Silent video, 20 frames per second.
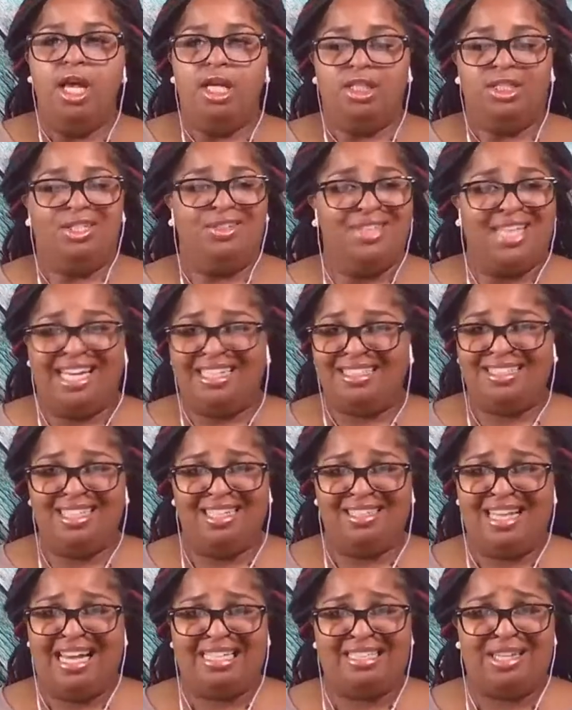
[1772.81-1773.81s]
So that's
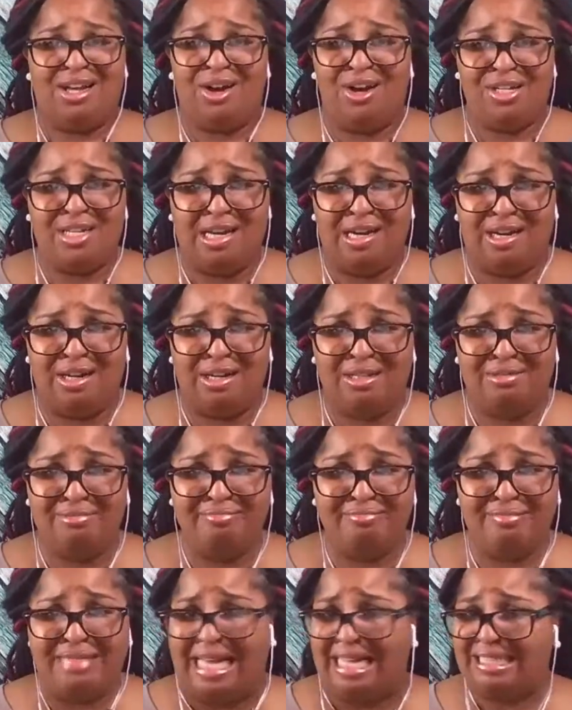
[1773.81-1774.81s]
it. That's all,
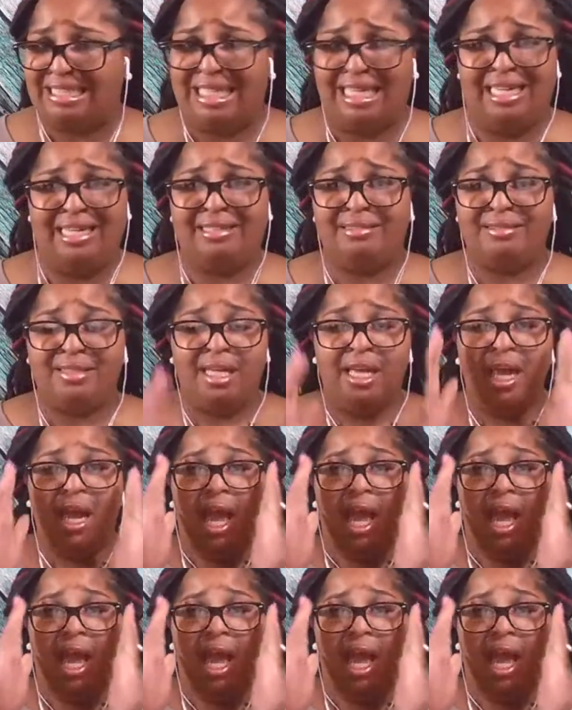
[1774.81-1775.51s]
y'all. That's it.